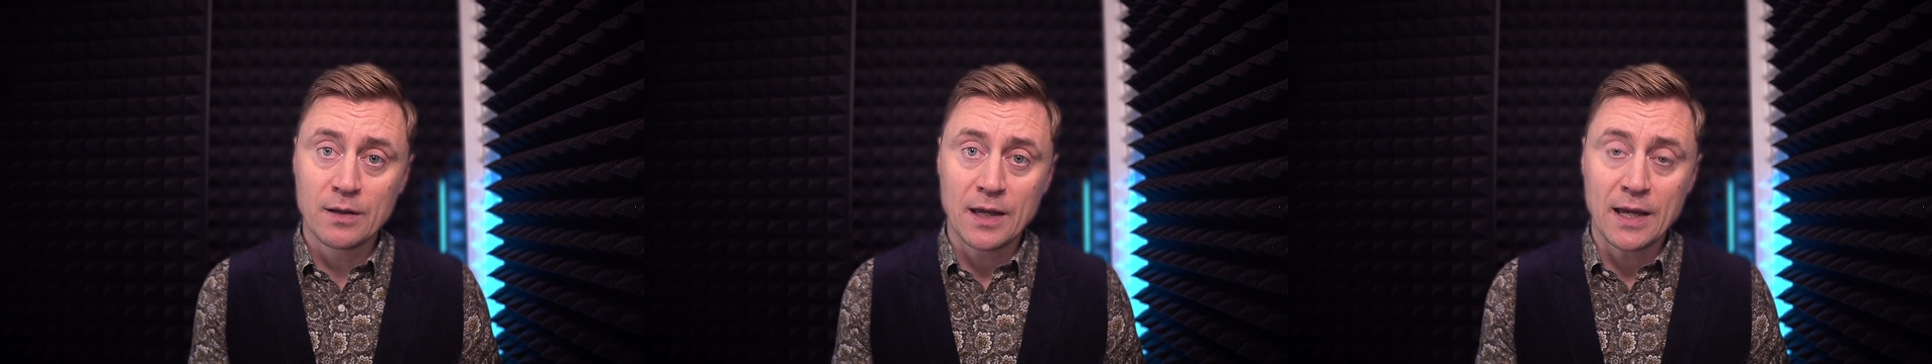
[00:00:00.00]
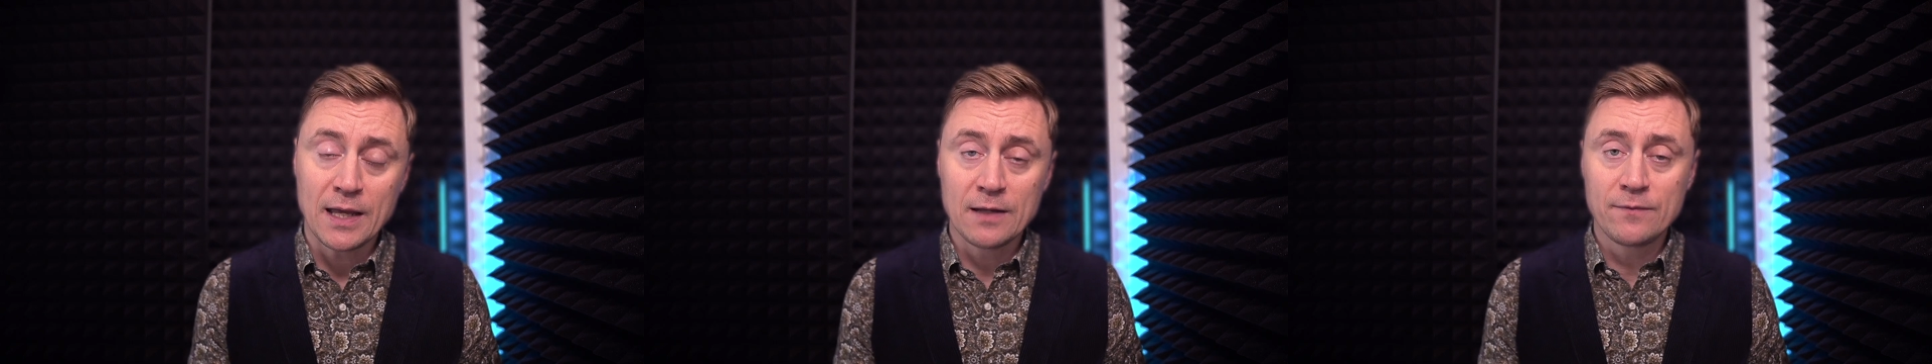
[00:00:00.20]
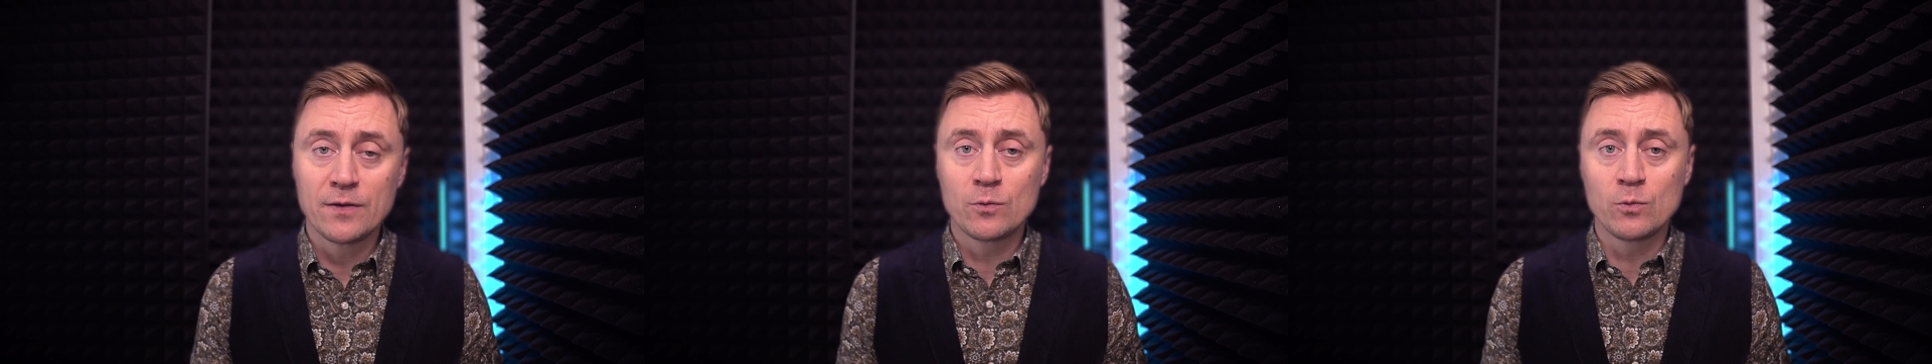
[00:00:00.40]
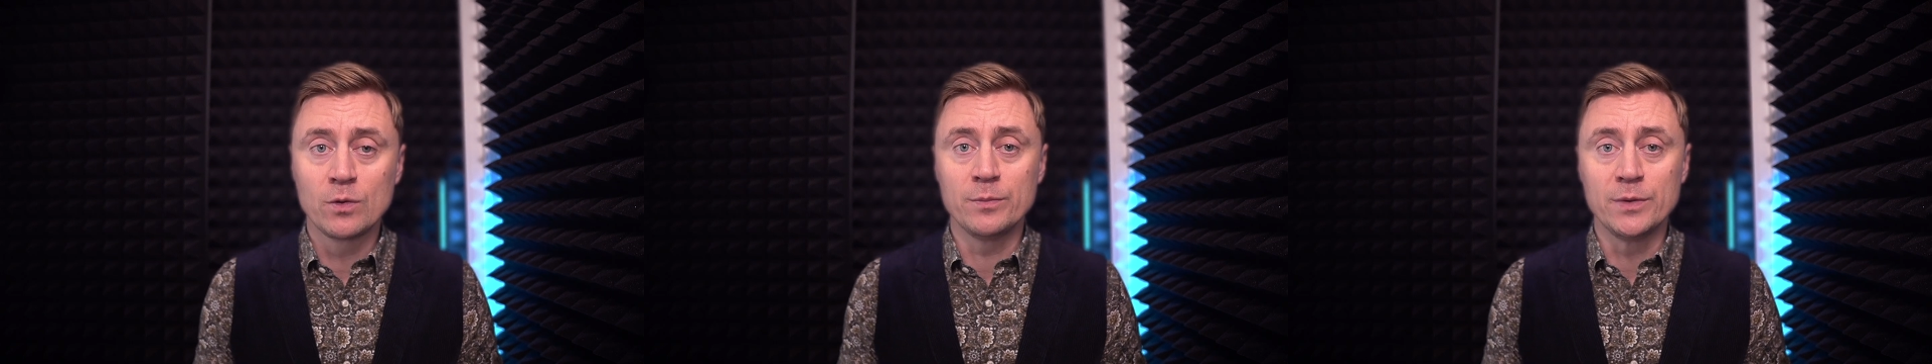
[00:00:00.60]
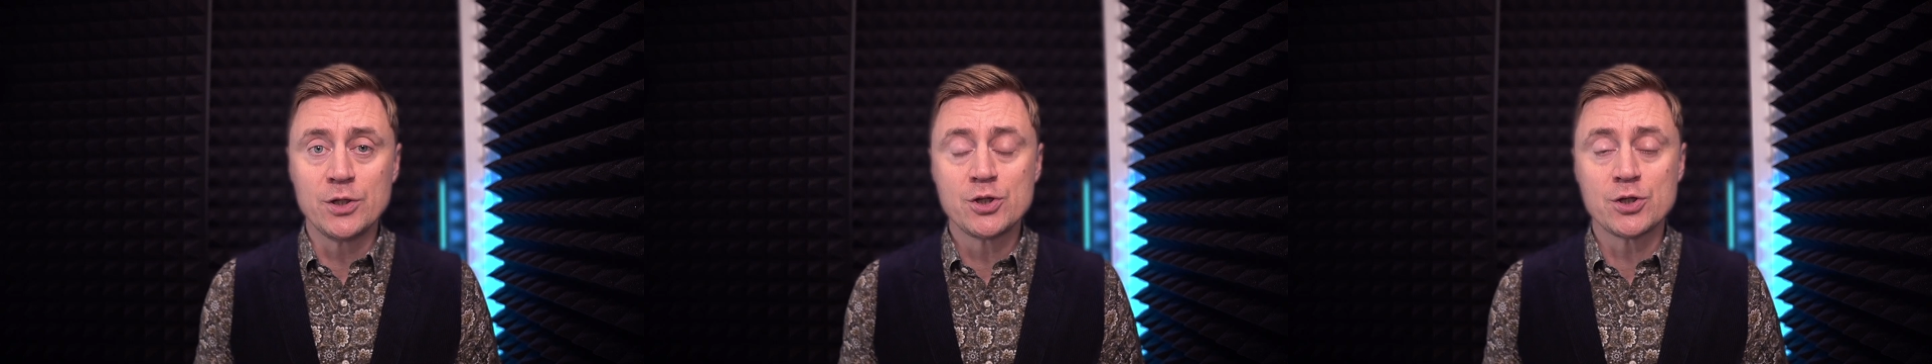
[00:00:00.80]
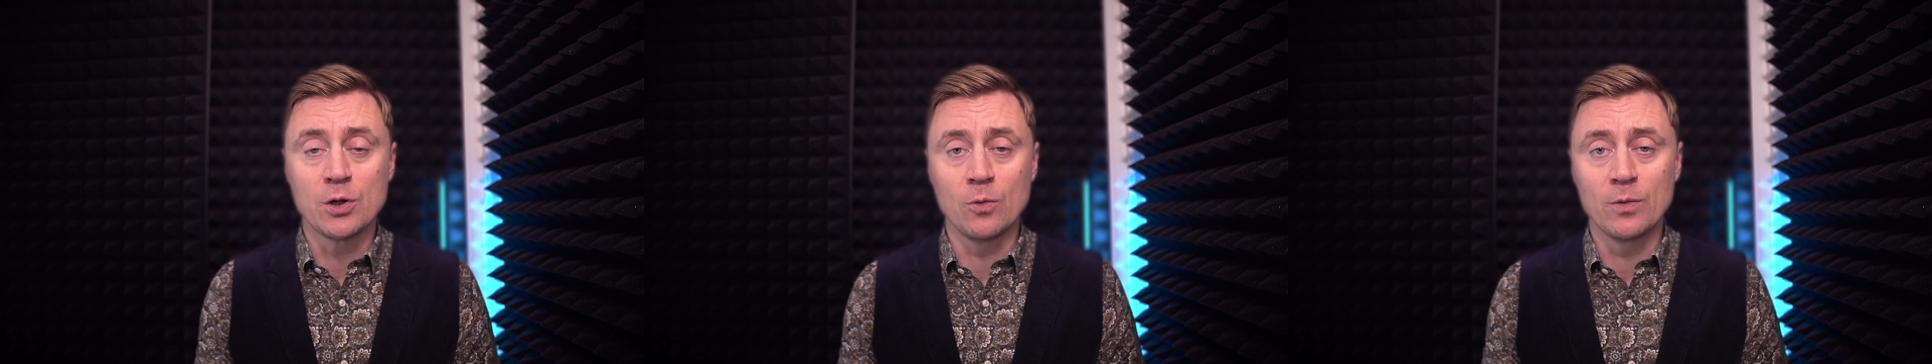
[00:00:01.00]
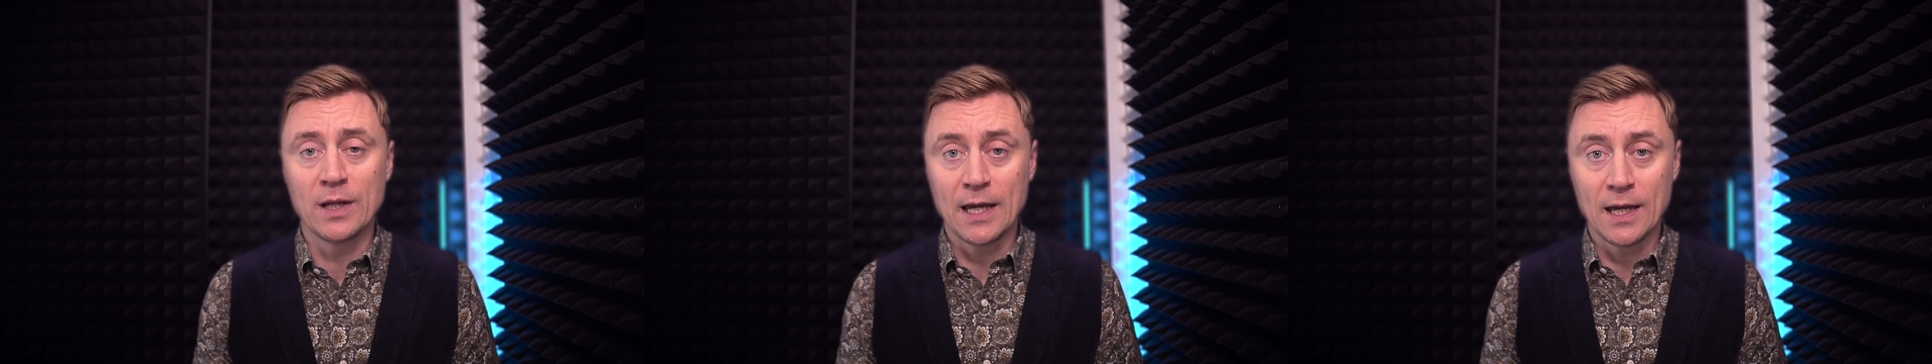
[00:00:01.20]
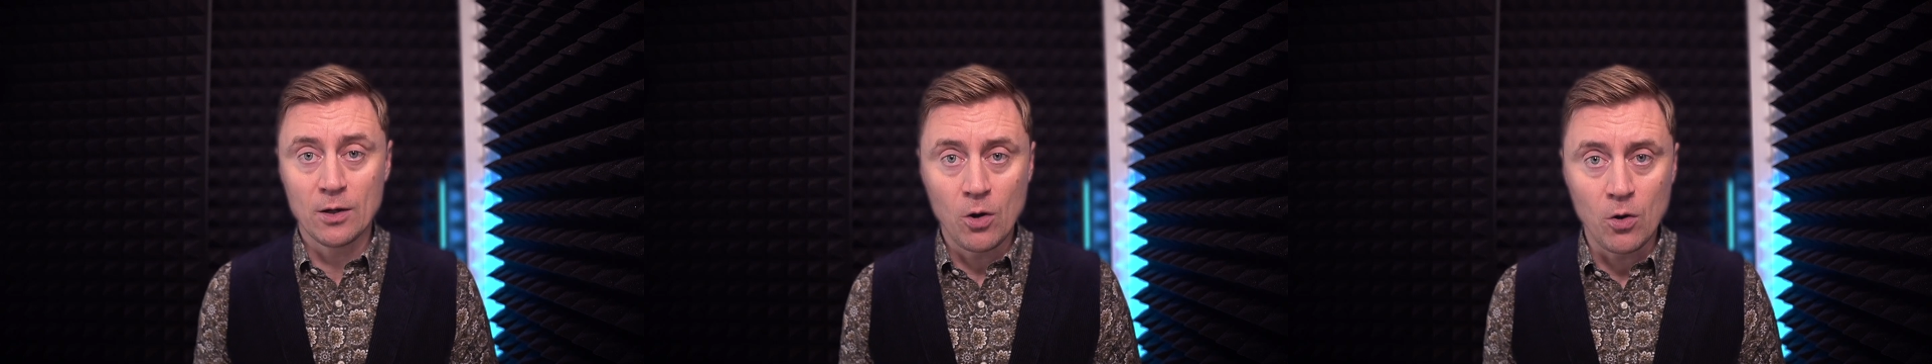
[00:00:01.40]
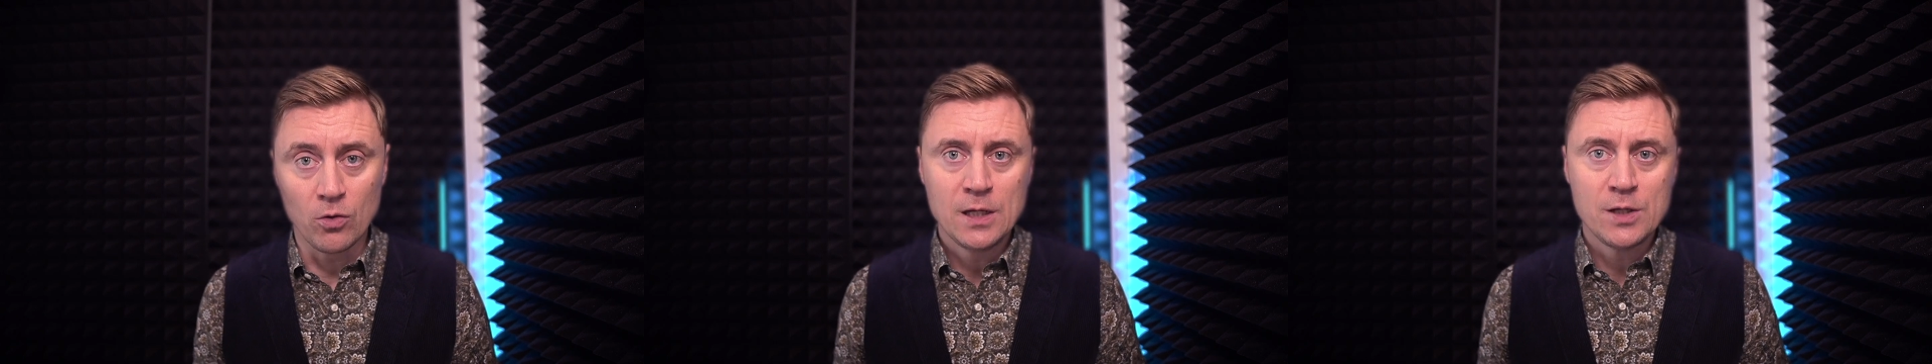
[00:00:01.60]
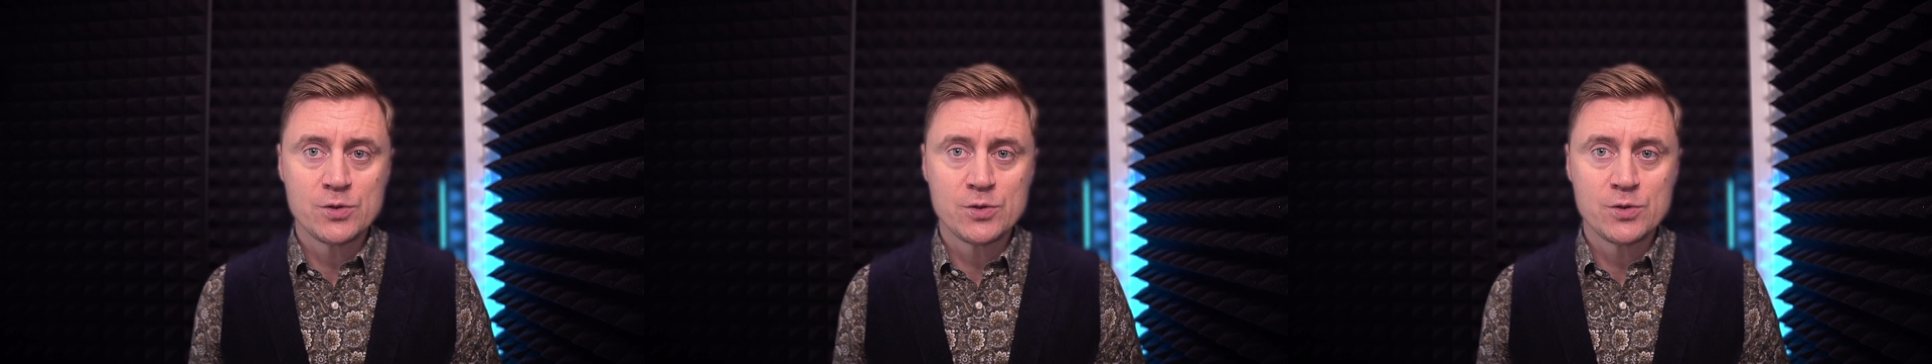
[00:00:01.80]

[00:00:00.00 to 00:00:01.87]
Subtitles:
and if it will be shown at all.